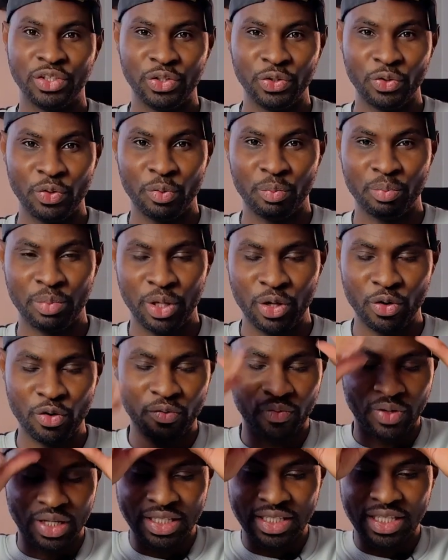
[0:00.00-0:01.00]
do
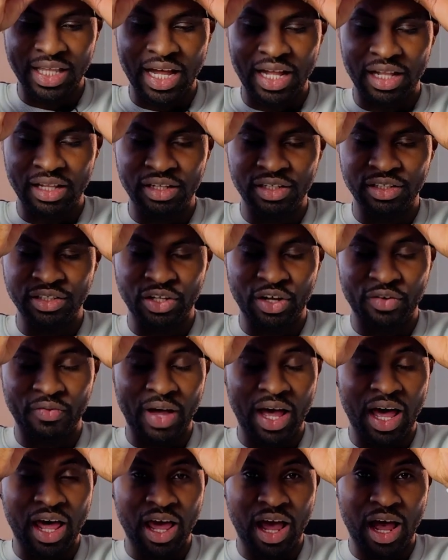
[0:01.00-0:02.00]
POV style stuff.
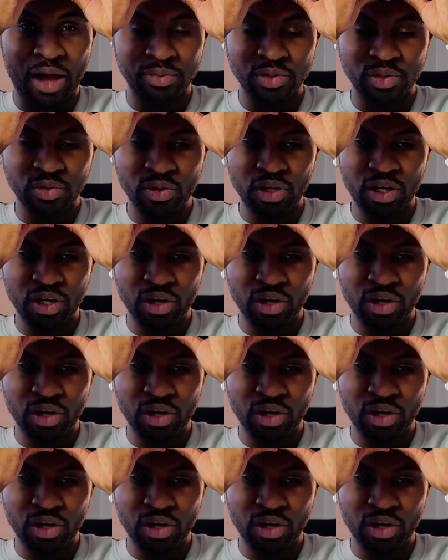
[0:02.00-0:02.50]
I absolutely